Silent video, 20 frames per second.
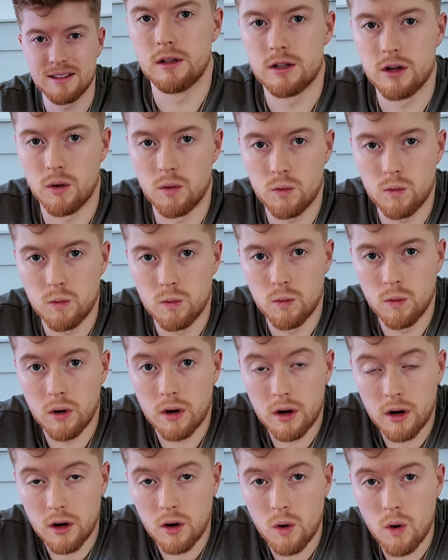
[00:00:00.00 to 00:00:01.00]
So we're
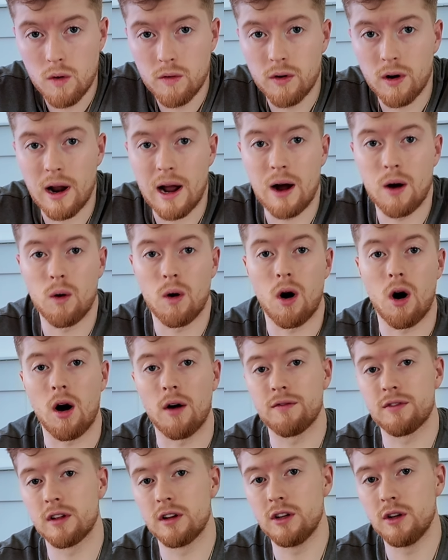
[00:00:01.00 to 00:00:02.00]
gonna go over how
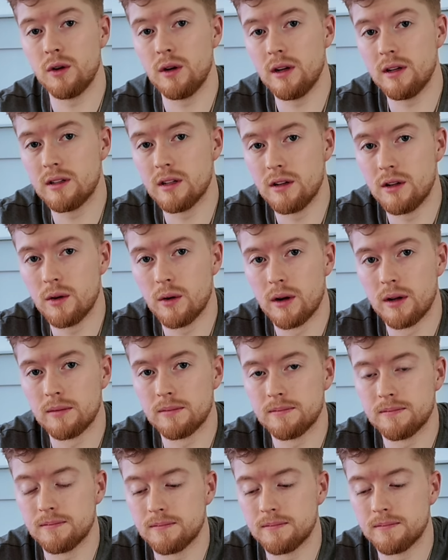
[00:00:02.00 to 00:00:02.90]
often you need to do it,